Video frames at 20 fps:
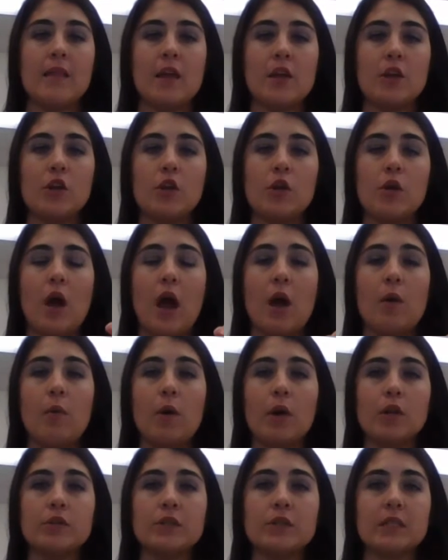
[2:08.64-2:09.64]
And then I
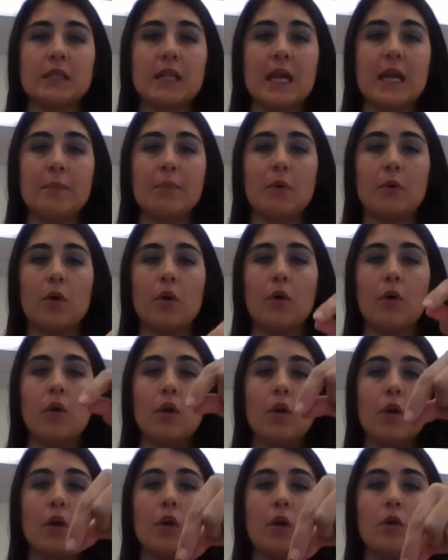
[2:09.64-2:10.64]
want you to label
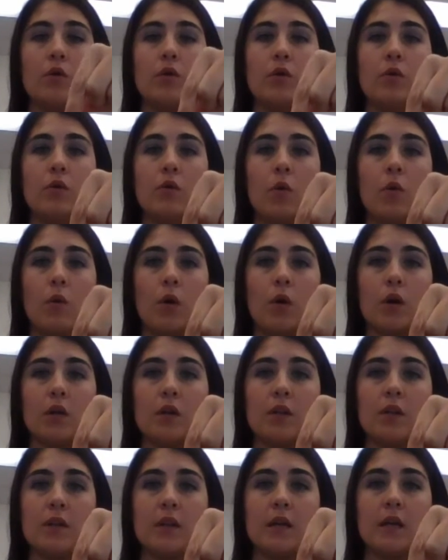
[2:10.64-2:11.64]

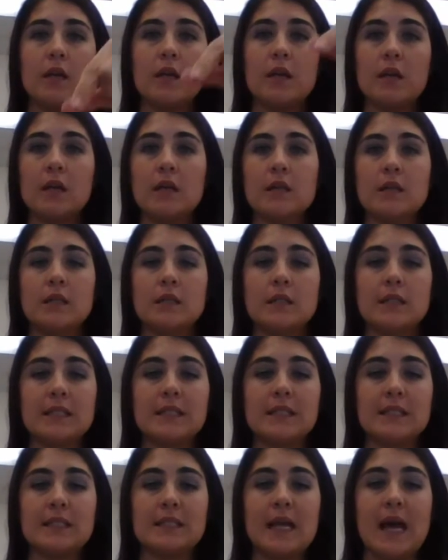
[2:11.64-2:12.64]
north,
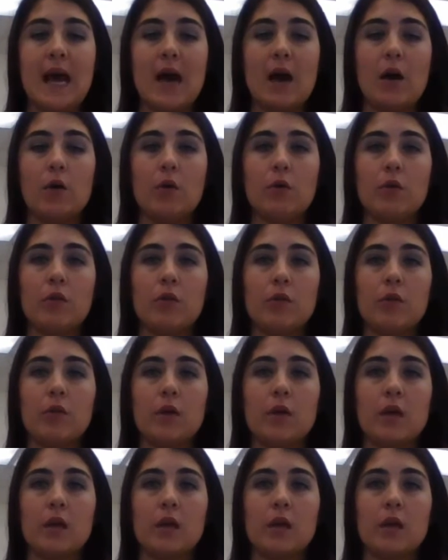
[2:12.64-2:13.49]
south,